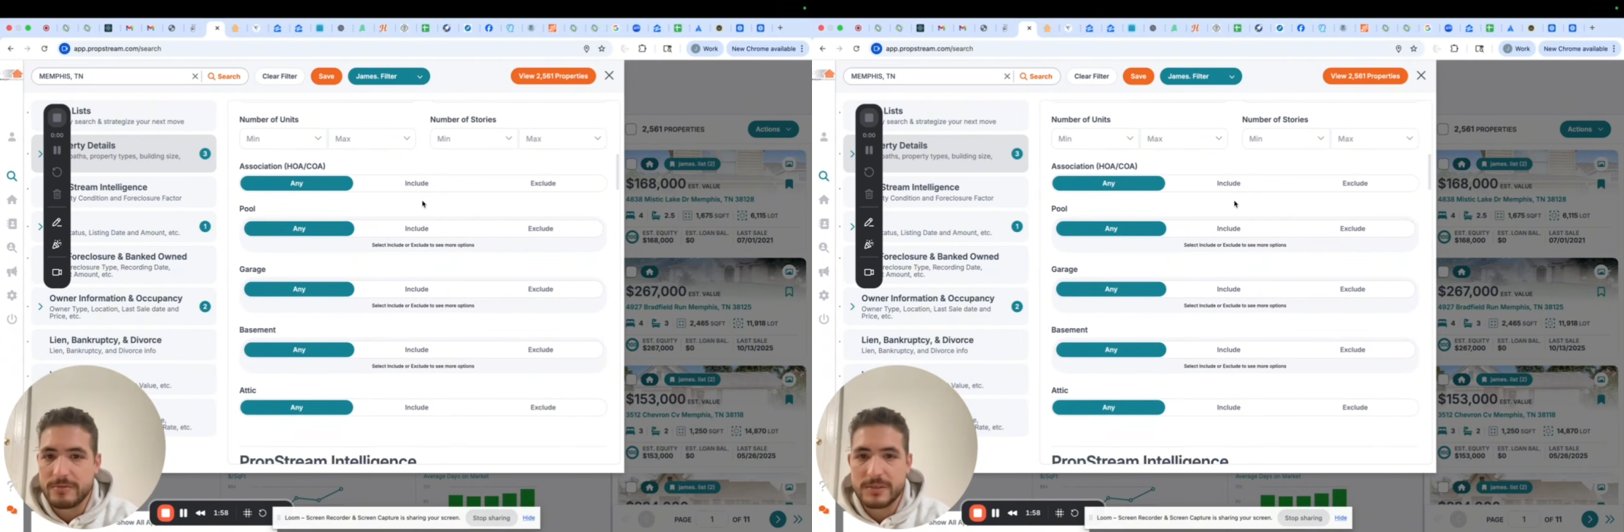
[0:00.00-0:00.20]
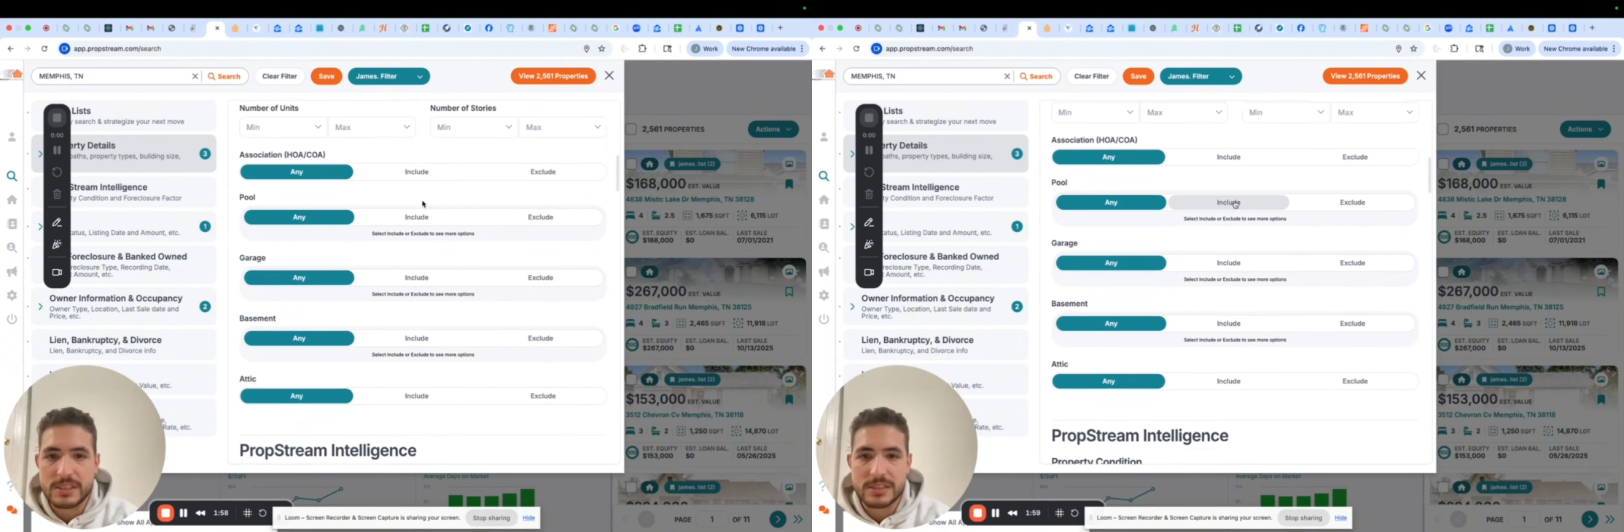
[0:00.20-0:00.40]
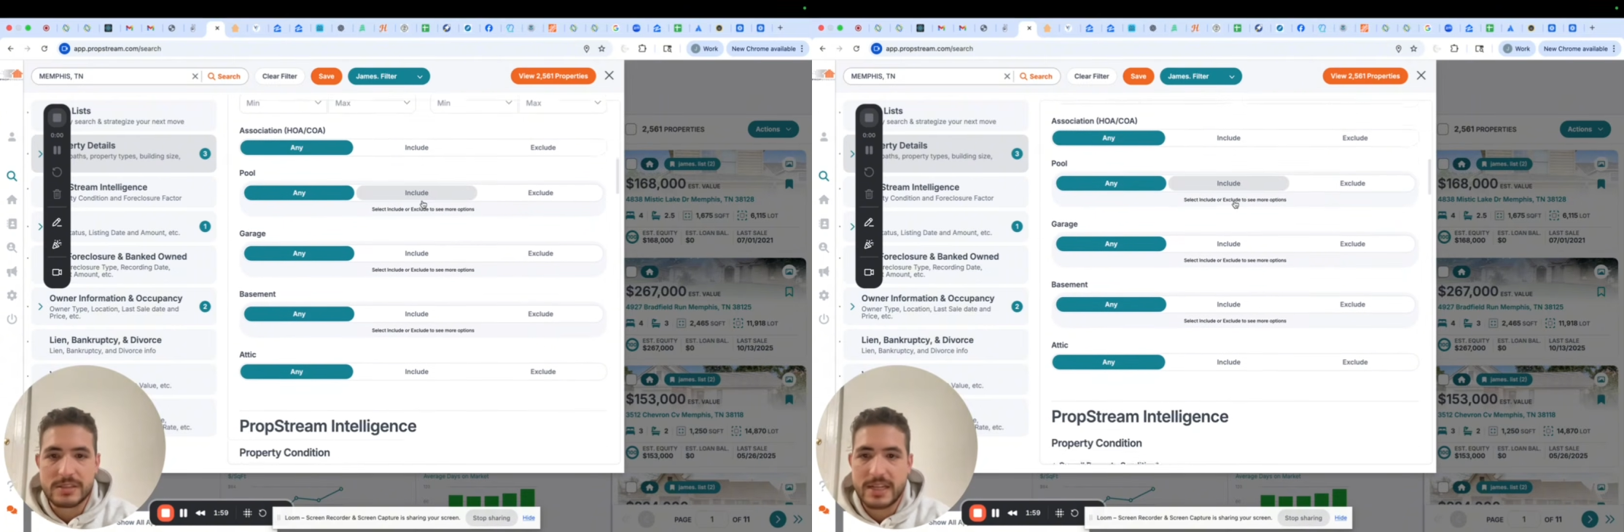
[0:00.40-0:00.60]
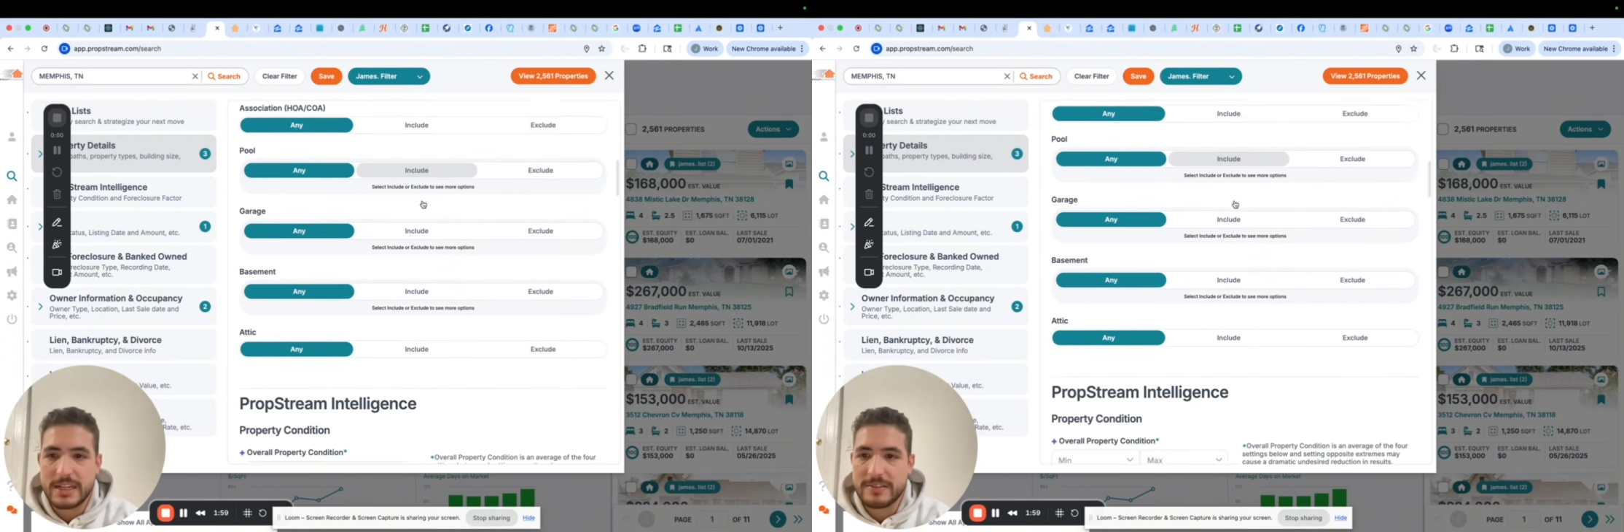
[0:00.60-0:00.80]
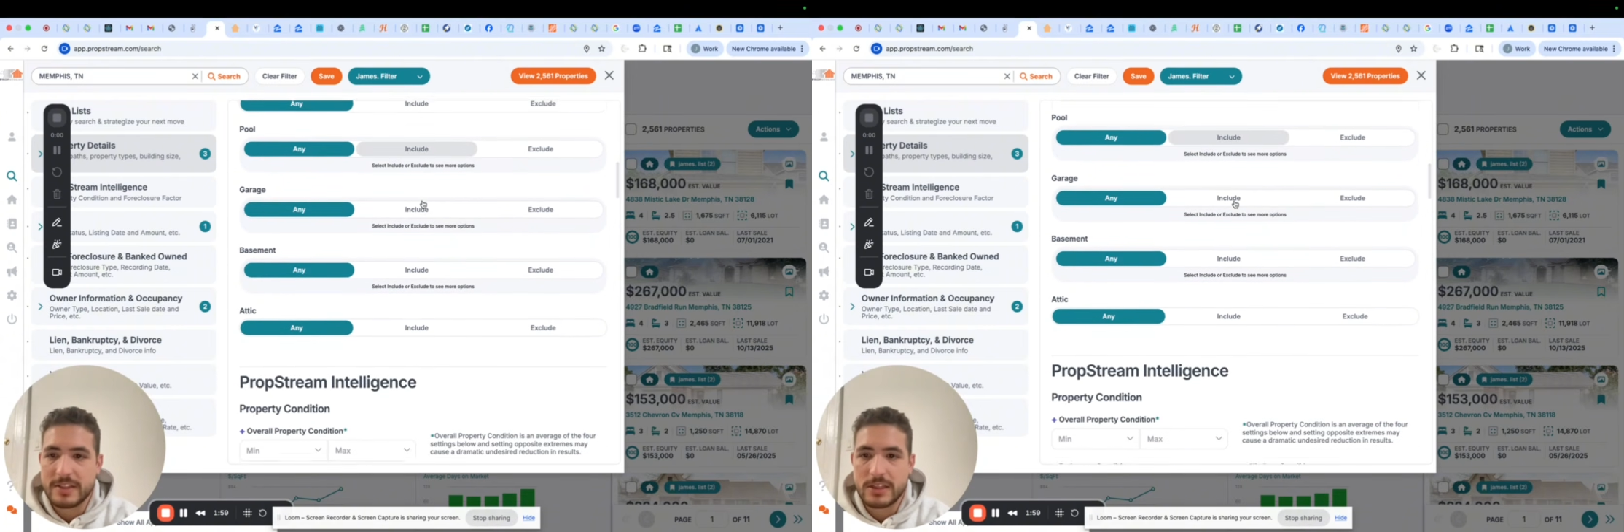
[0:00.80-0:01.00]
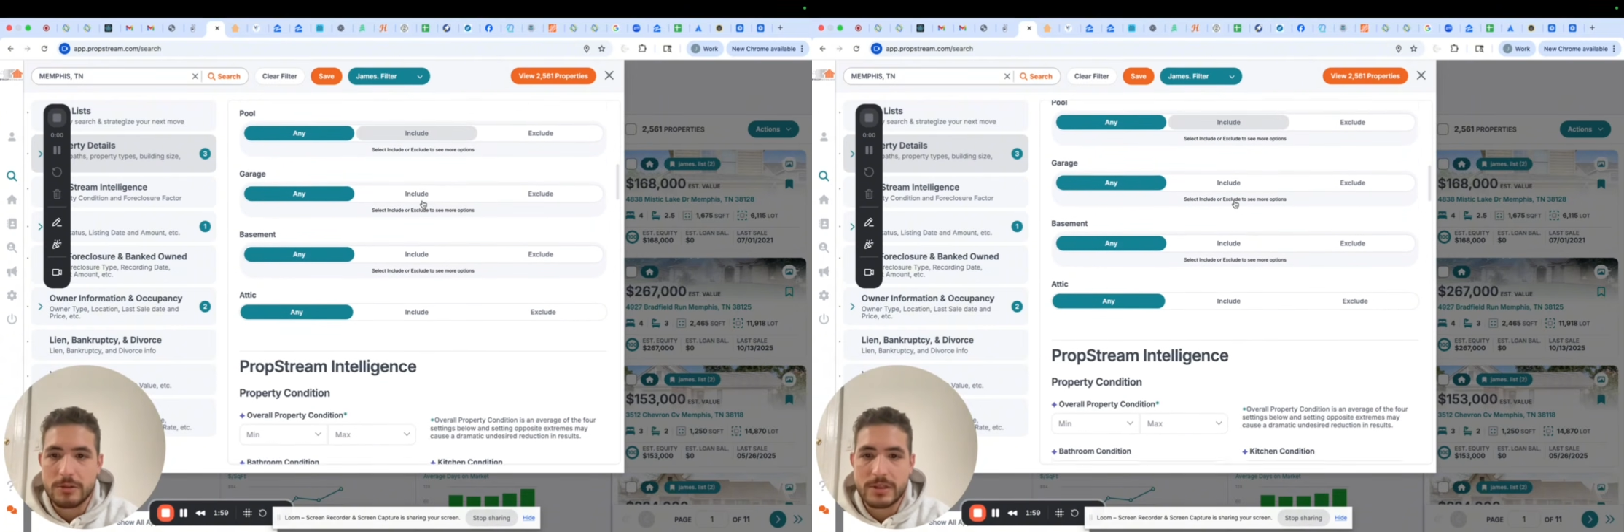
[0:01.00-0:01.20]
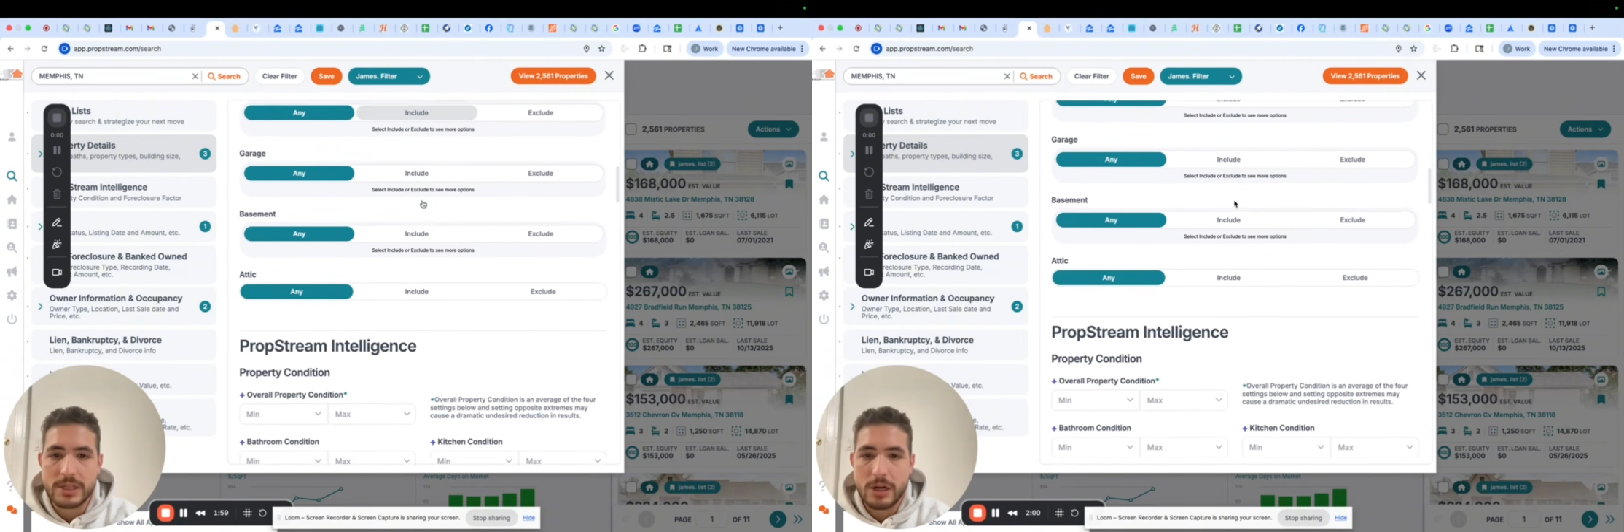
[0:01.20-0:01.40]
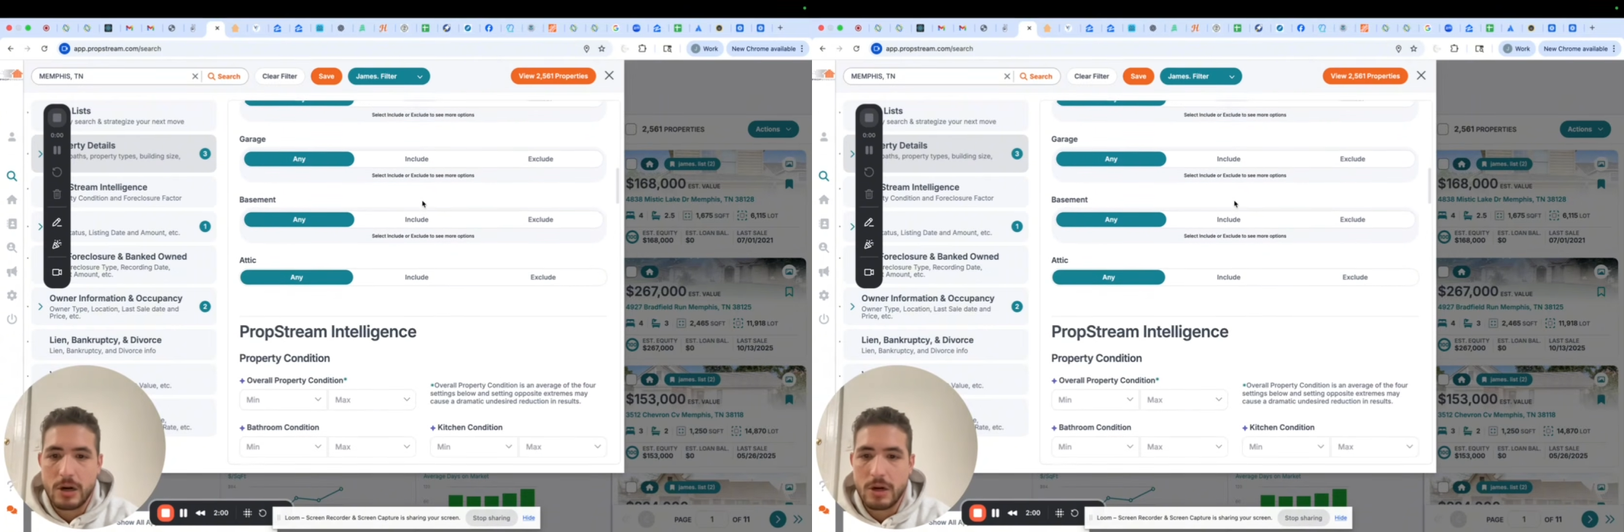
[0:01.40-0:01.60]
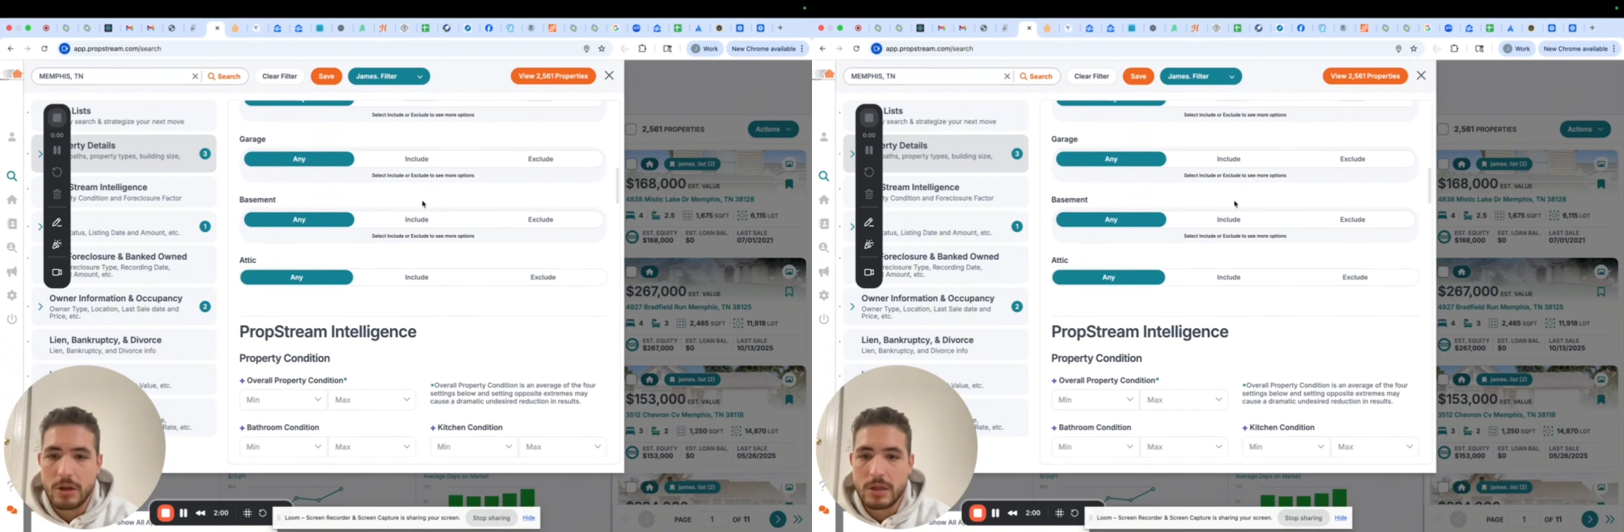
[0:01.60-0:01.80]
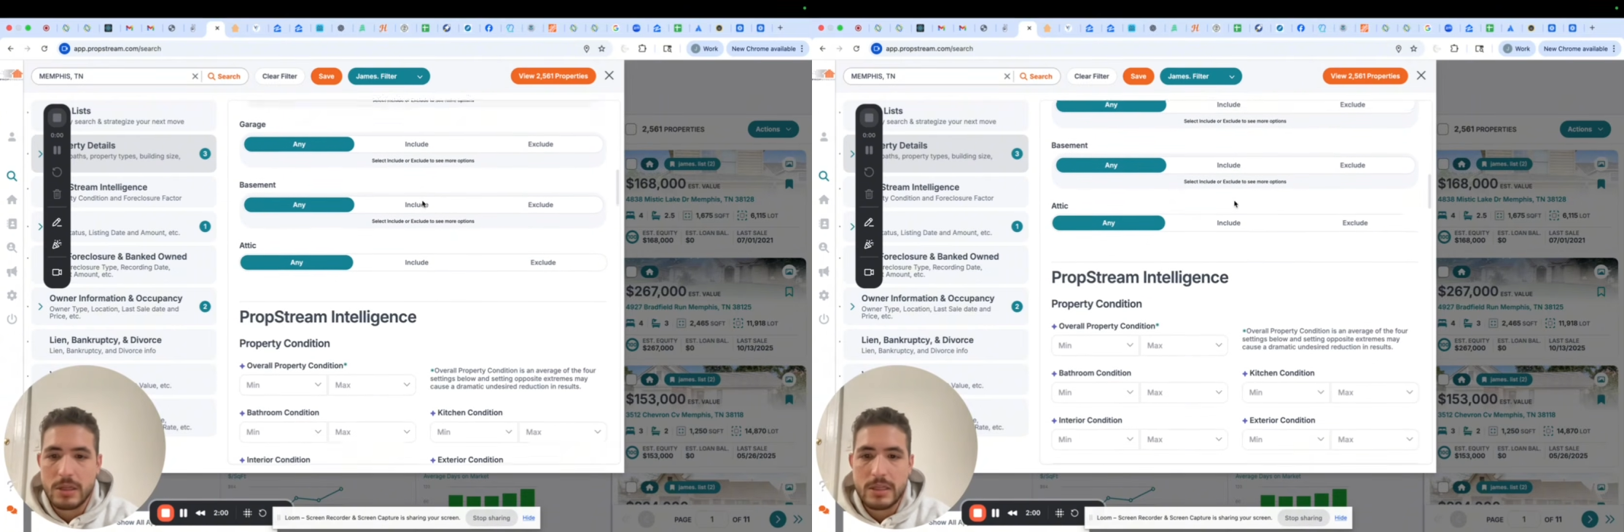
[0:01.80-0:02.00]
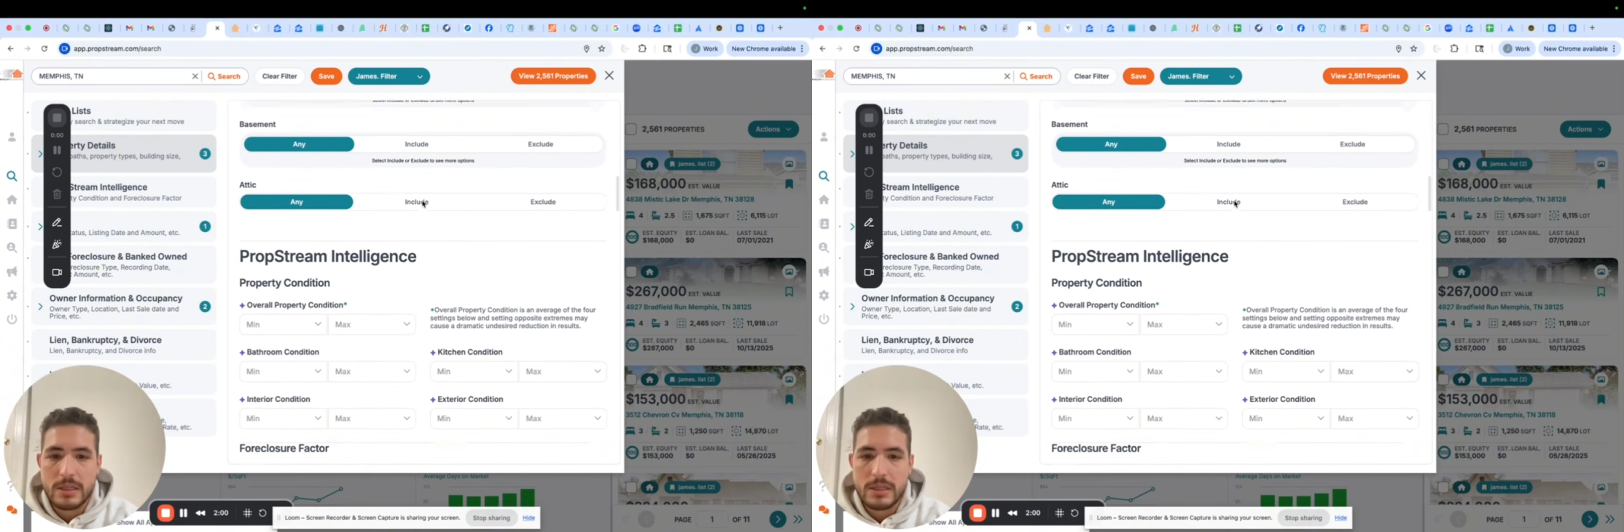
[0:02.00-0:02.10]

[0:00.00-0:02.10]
we just kind of include it all.